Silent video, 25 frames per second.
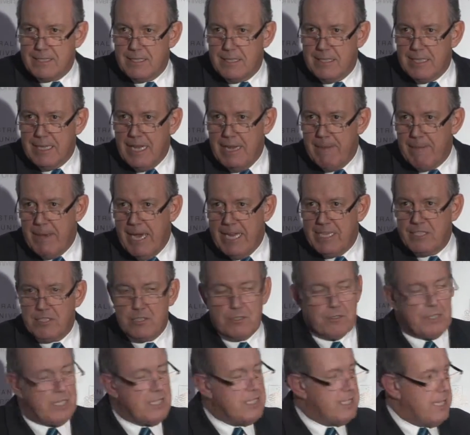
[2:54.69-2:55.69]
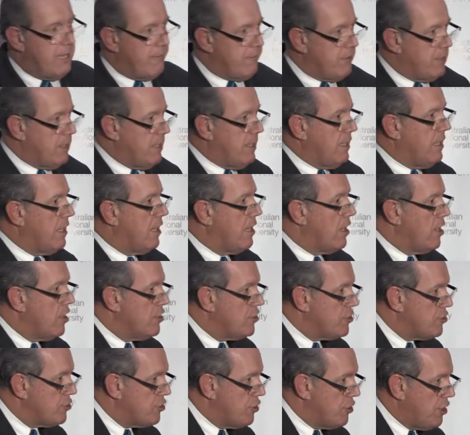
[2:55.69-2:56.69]
to the MH370
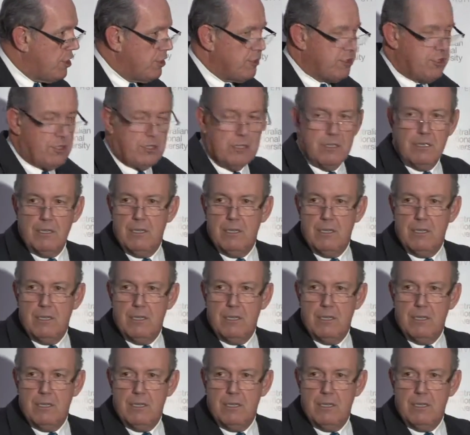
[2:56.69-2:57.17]
search.